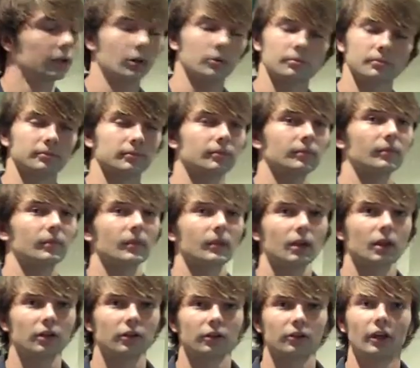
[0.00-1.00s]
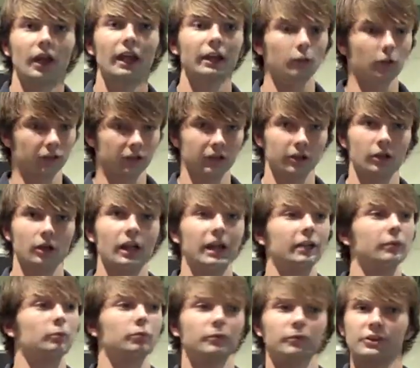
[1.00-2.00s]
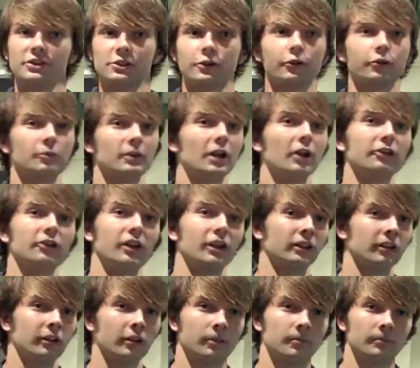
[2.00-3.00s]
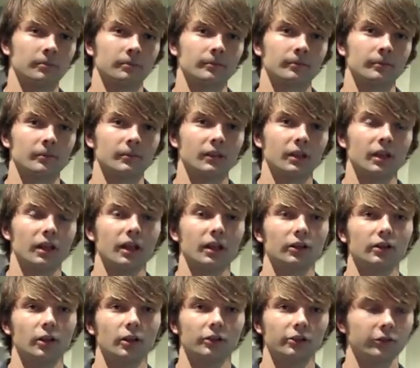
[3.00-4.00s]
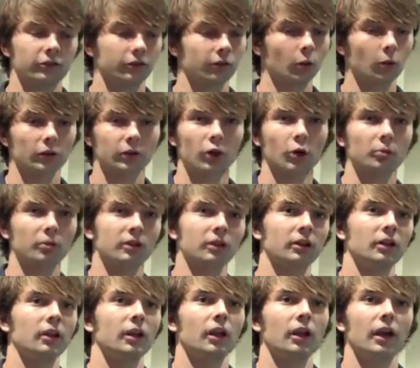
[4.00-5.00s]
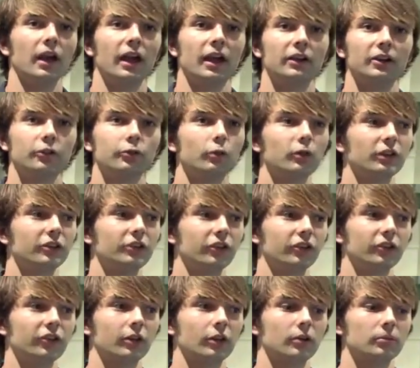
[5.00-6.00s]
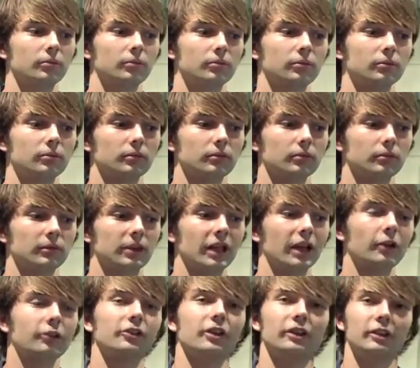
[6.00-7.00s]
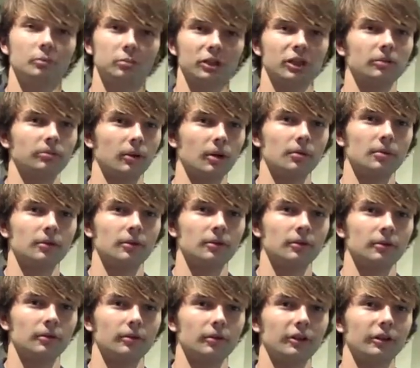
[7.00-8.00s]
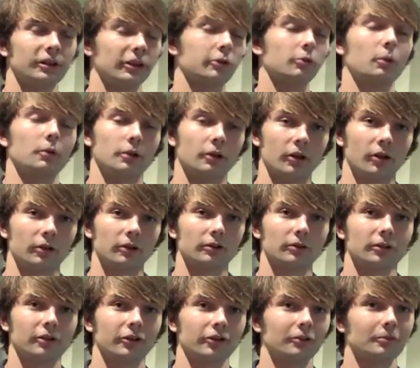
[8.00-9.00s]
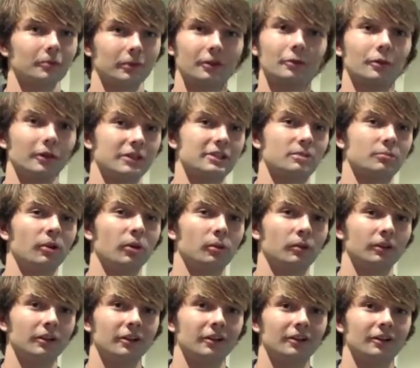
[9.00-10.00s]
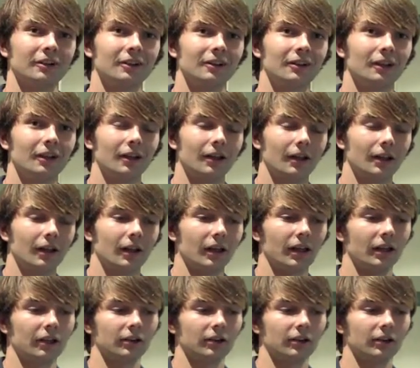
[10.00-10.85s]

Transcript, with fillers: Not, no. so anyone in anyone school can come. Any okay. Visitors from the outside can come. Okay, great. And uh, it's totally open, and it's really just to get outside the Blair bubble. Mm -hmm. Really, mm-hmm. that's what we call it because mm -hmm. it really is a bubble in here. Mm -hmm.